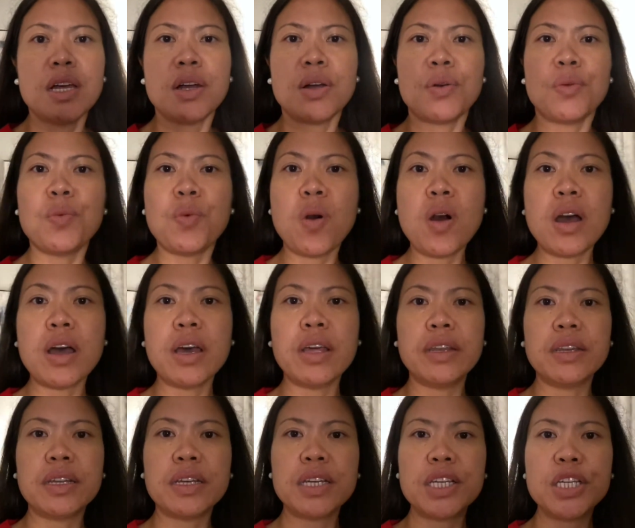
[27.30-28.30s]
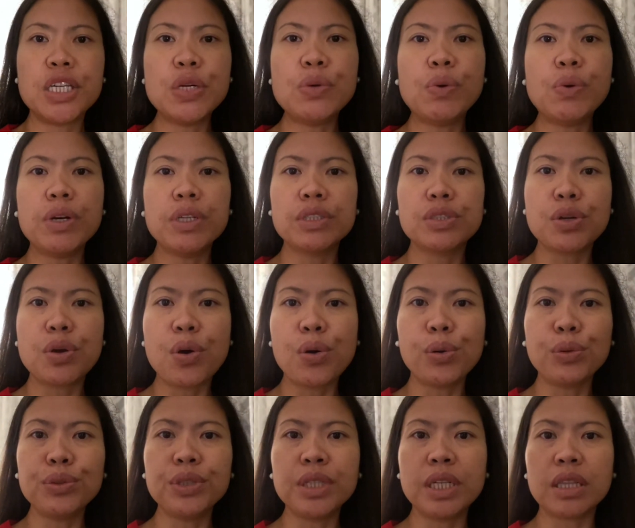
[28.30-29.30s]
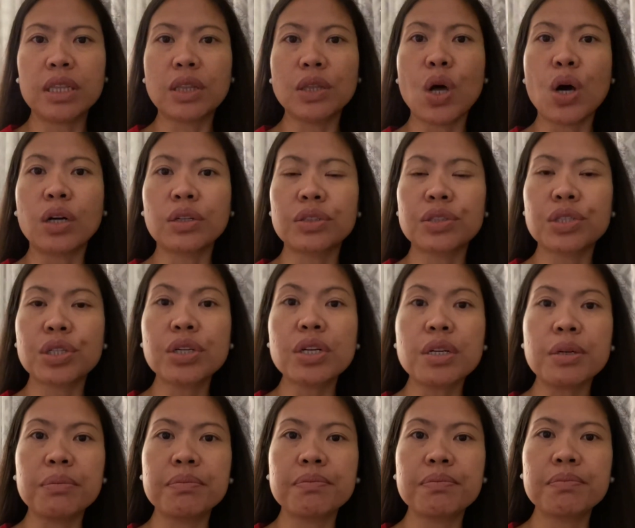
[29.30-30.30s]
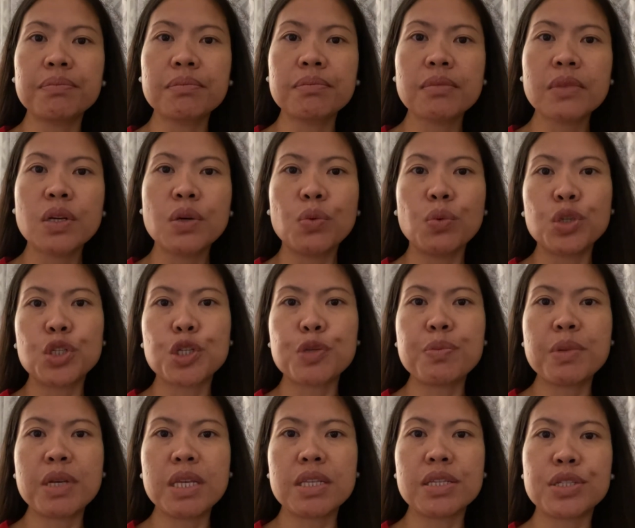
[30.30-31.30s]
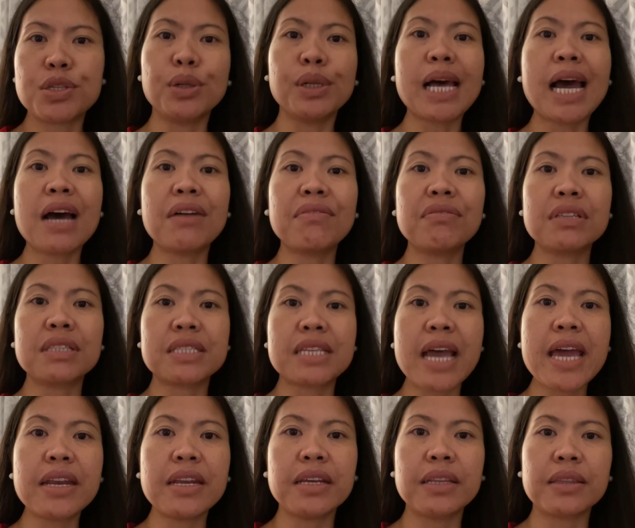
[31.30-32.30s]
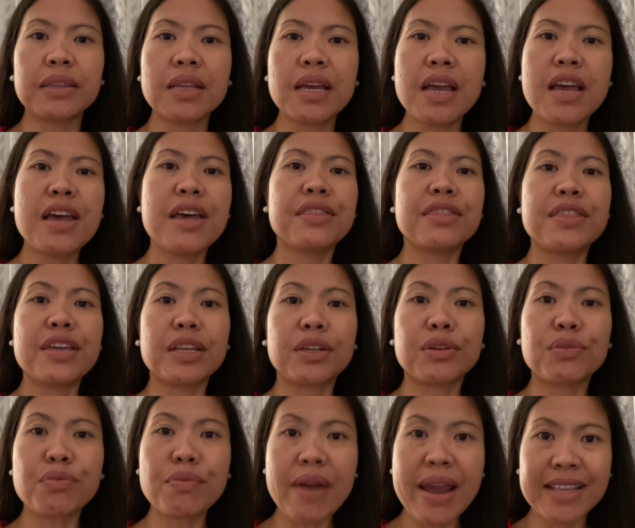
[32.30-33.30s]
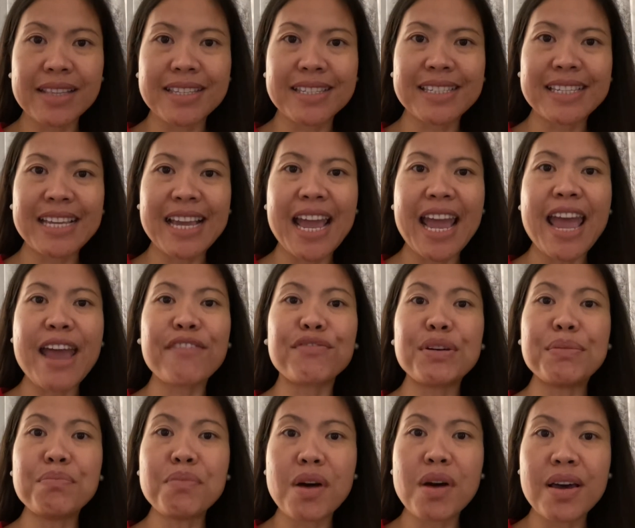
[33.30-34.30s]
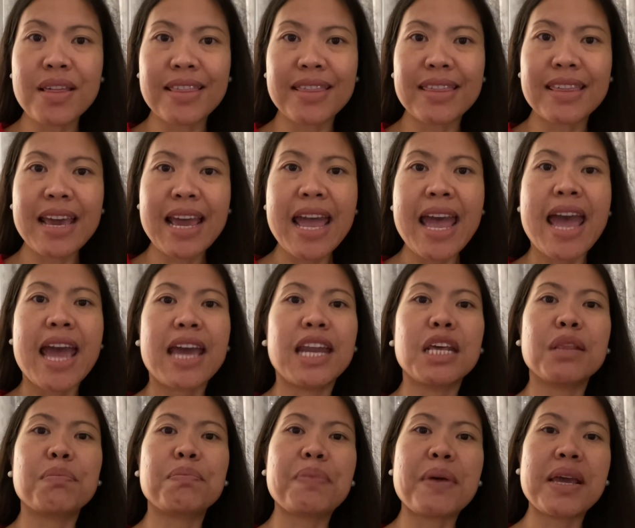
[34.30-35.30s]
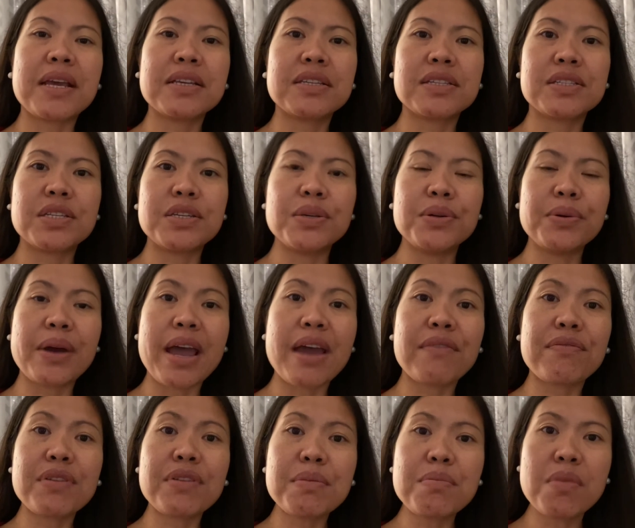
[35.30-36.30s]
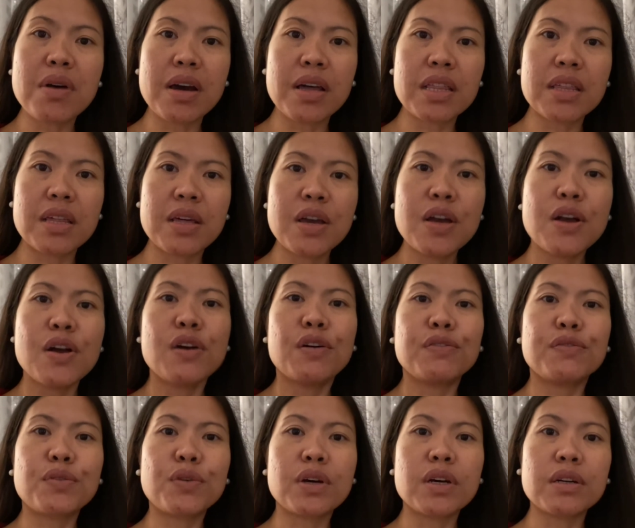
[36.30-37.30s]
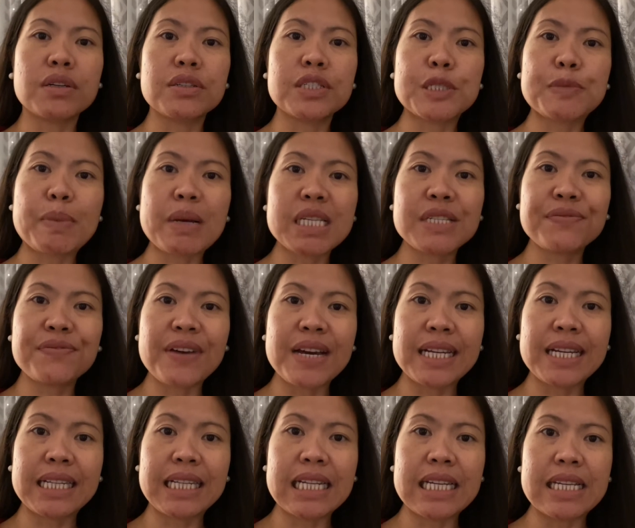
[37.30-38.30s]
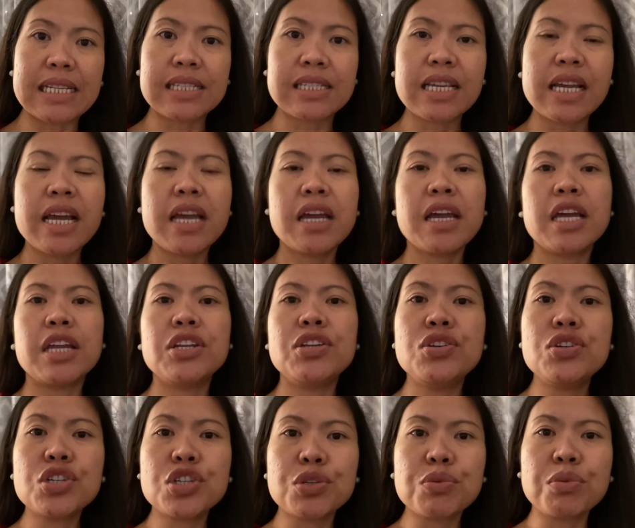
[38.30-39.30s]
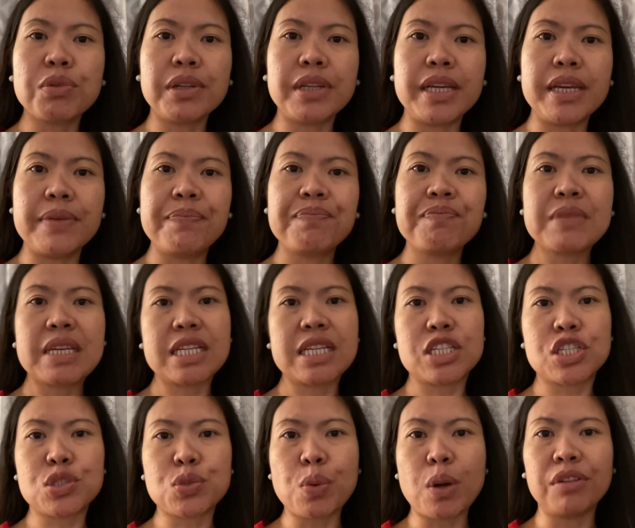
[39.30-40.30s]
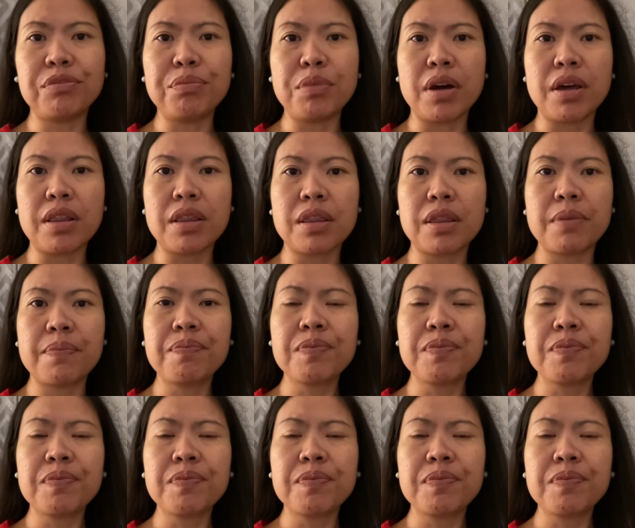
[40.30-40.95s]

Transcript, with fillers: one, you want to hold it long term, which means you'll have a tenant that rents every month and it pays you every month for a specified lease and usually it's 12 month